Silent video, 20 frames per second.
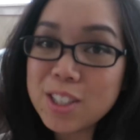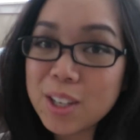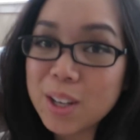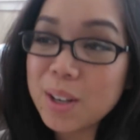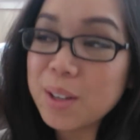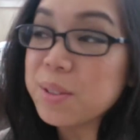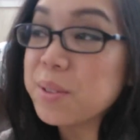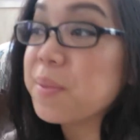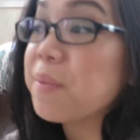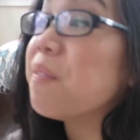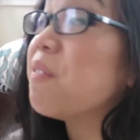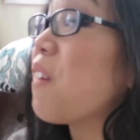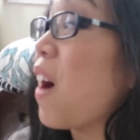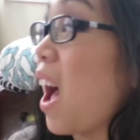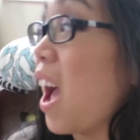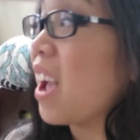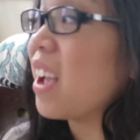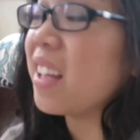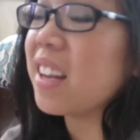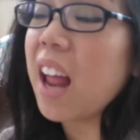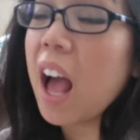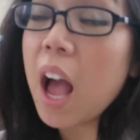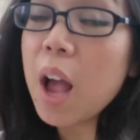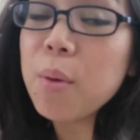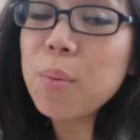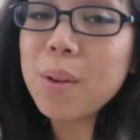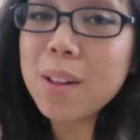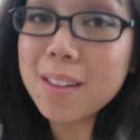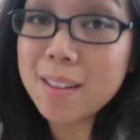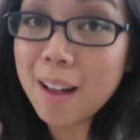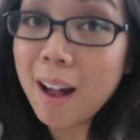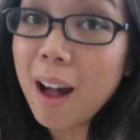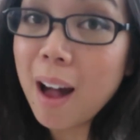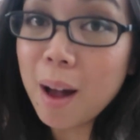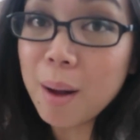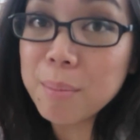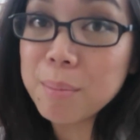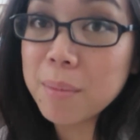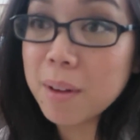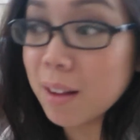She goes, fine, I will
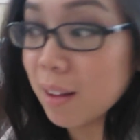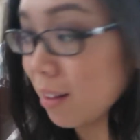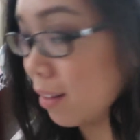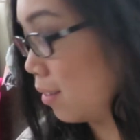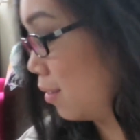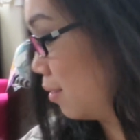come.